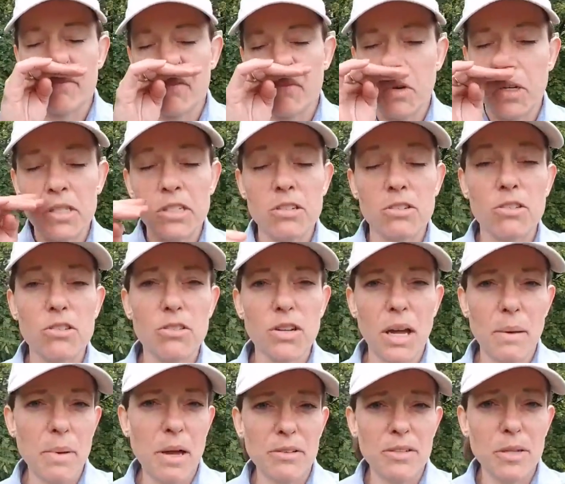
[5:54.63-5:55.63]
once you do
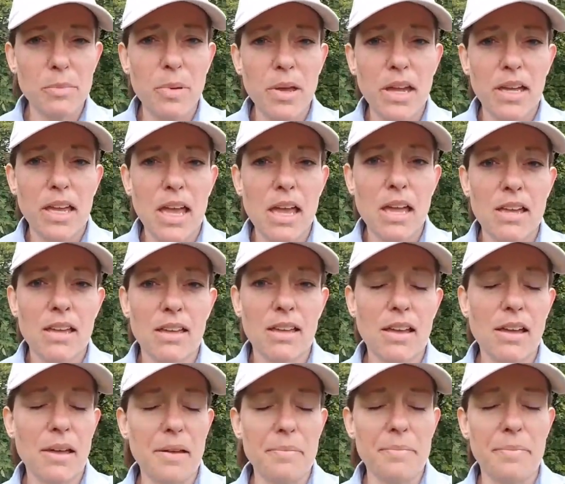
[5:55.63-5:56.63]
come out to pick,
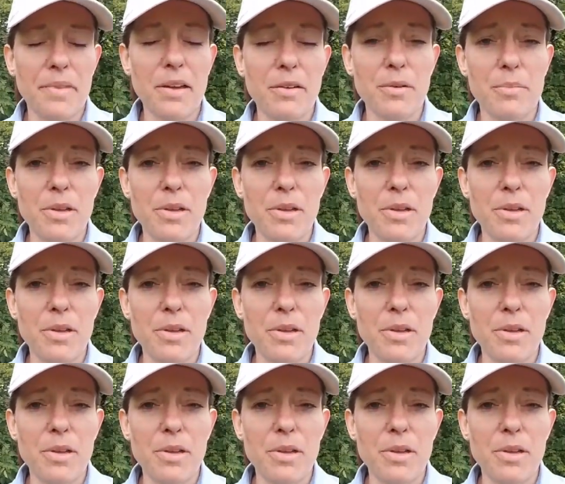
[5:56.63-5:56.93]
it